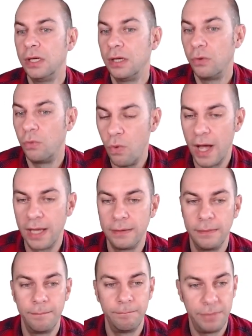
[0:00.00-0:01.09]

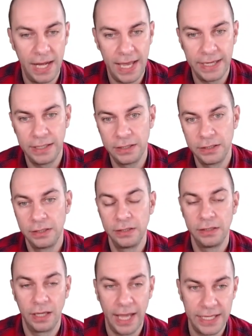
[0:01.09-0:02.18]
one player
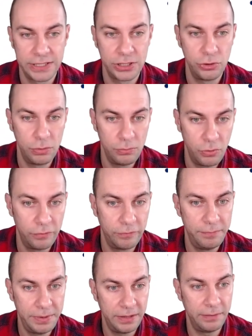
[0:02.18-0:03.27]
has to move
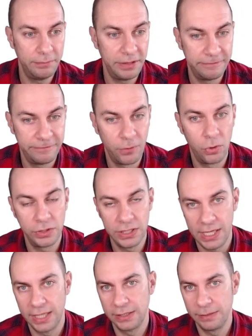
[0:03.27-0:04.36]
before the
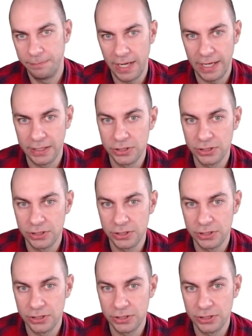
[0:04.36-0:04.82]
other player.